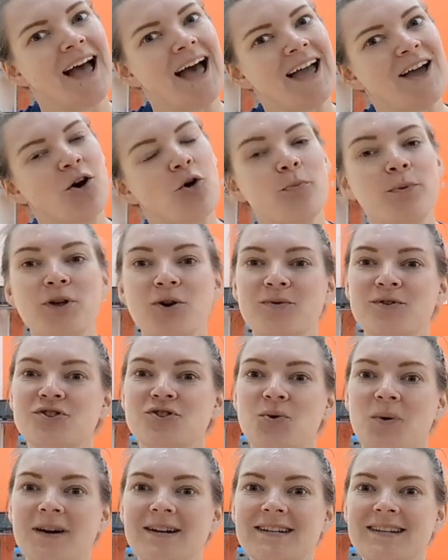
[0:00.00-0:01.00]
I hope you
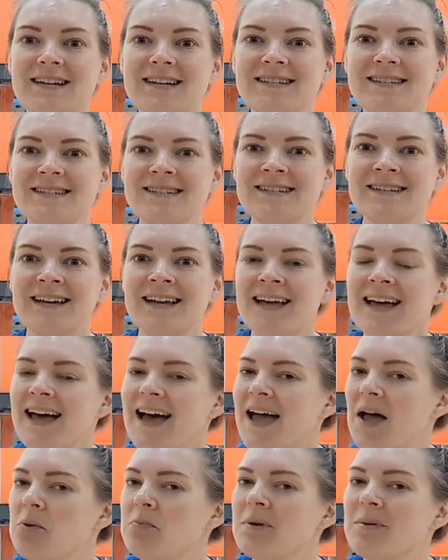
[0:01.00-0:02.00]
enjoyed this.
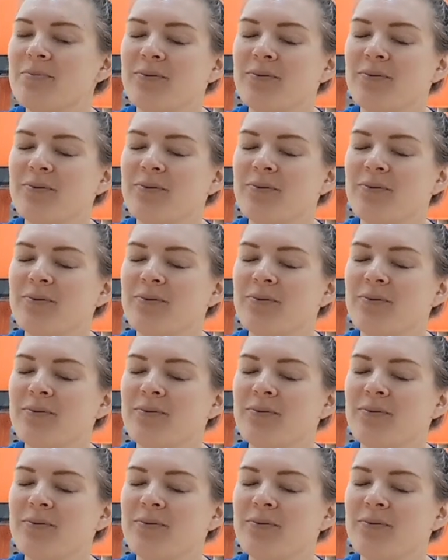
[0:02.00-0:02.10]
I'll be